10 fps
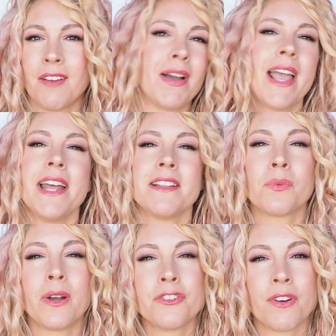My hair
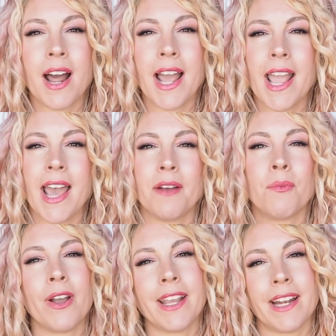just won't dry and it
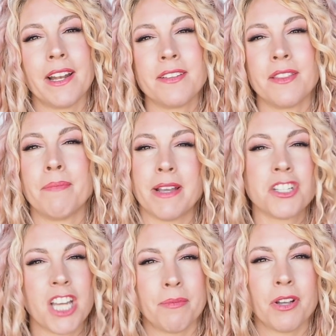won't get into the
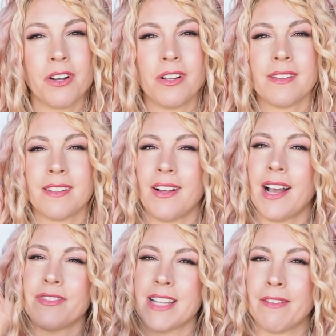best shaped curls. I'll
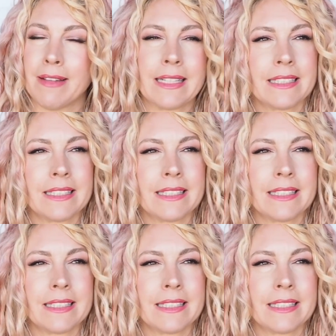have to have